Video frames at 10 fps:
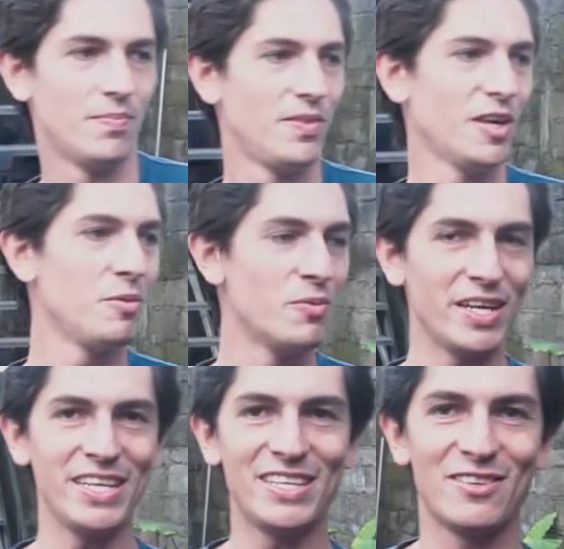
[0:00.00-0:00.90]
they'll be
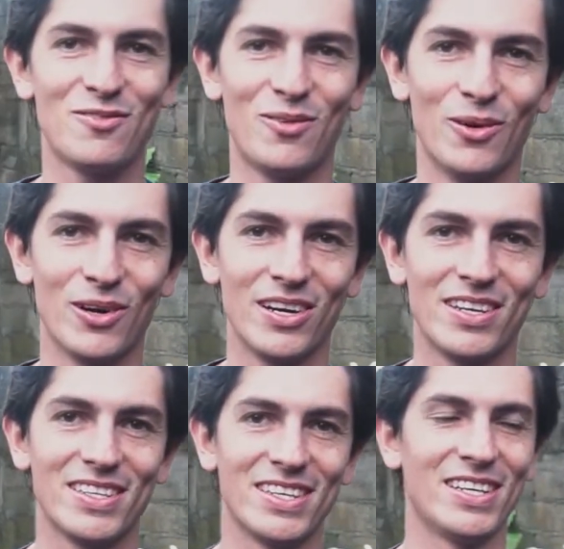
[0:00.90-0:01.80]
ready for
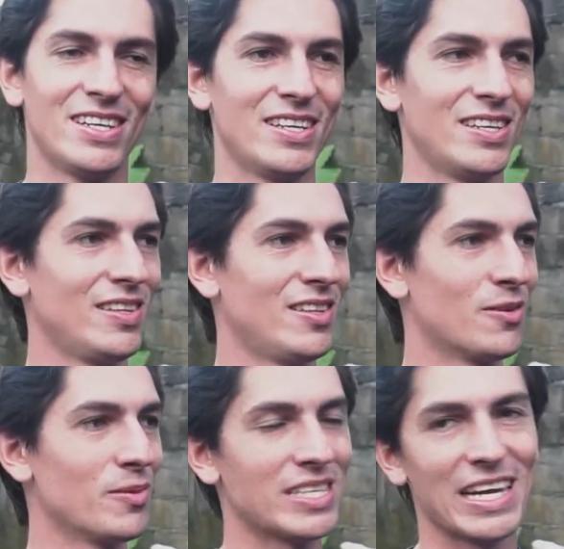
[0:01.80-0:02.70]

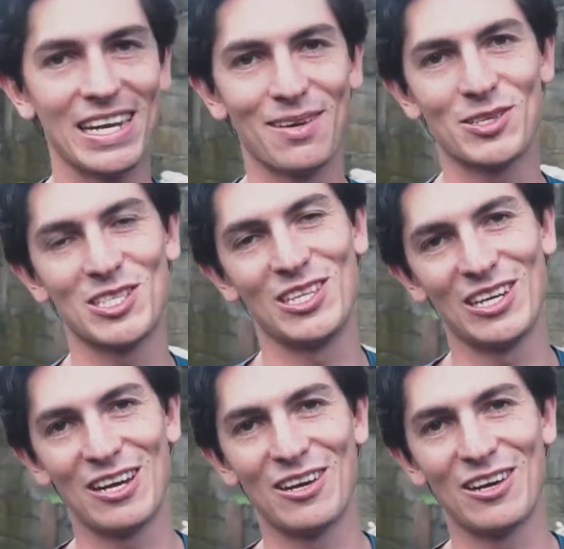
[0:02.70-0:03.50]
the recycling, which is done at